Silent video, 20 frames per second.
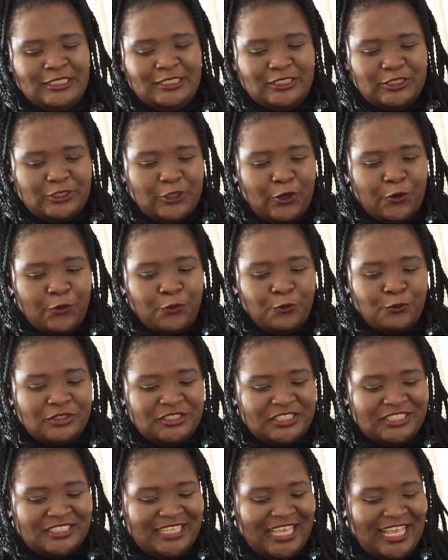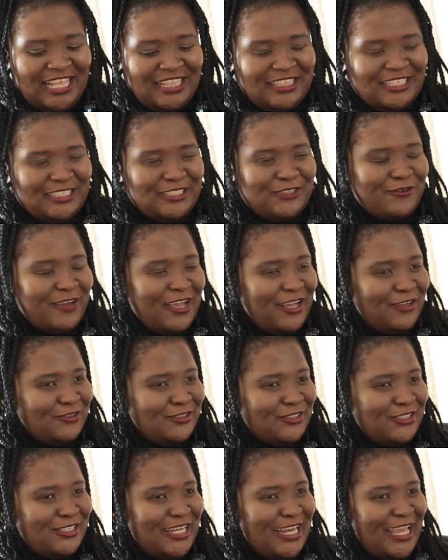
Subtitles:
So we'll just end this round